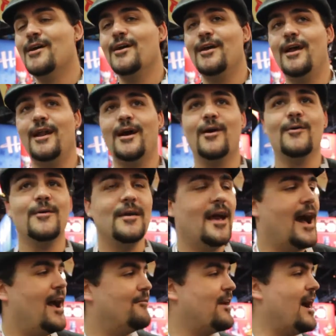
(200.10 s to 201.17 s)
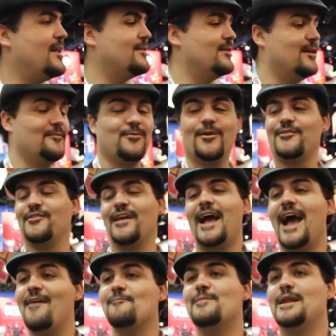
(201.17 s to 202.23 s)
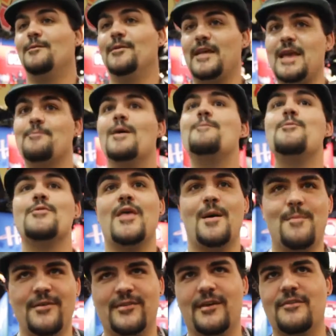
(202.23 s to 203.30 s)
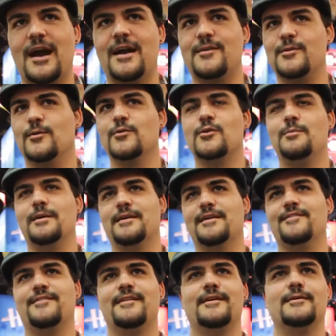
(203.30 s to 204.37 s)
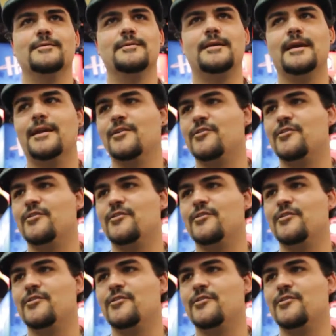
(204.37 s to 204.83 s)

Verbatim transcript: You know, I've gotten, unfortunately, I haven't been able to keep up with them as I've gotten older because, you know, you get a